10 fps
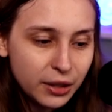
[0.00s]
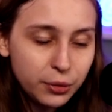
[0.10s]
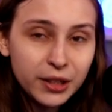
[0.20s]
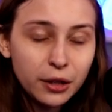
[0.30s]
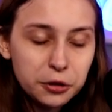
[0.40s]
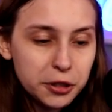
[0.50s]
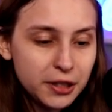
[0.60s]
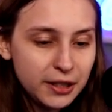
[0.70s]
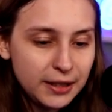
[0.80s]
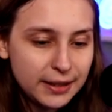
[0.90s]
As we can also
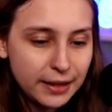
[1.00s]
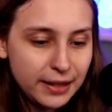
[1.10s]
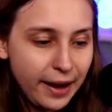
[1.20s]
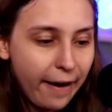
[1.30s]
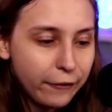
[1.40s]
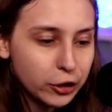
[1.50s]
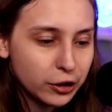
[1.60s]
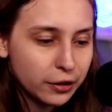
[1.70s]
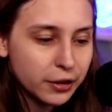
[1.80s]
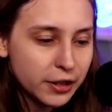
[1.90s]
see is that the
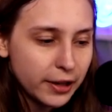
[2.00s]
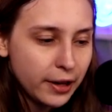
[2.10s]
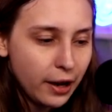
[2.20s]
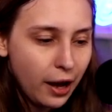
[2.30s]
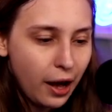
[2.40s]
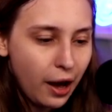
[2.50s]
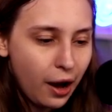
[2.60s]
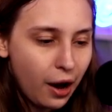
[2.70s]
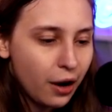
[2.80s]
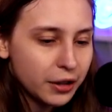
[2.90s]
avatars
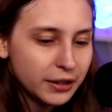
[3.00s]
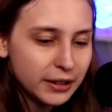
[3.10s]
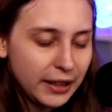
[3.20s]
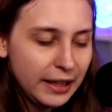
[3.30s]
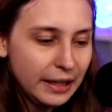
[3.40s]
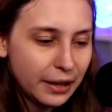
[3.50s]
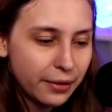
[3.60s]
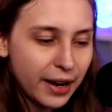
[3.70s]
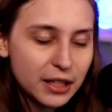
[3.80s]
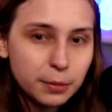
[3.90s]
aren't in the
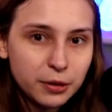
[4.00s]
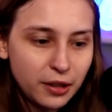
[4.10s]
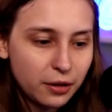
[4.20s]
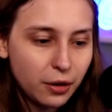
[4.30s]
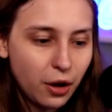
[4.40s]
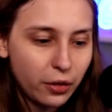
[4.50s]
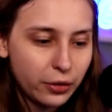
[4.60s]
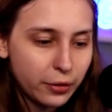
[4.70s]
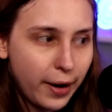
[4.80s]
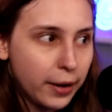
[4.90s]
grass, but they're on
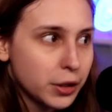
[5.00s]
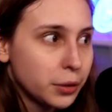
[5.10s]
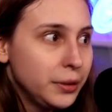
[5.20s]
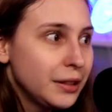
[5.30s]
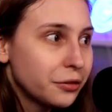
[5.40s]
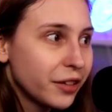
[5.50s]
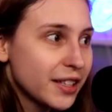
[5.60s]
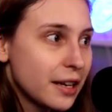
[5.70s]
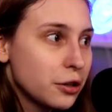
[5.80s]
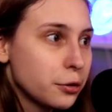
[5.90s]
the ground. So we need to
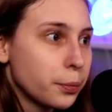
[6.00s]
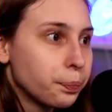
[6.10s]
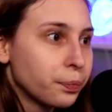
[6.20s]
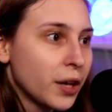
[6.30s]
fix that too.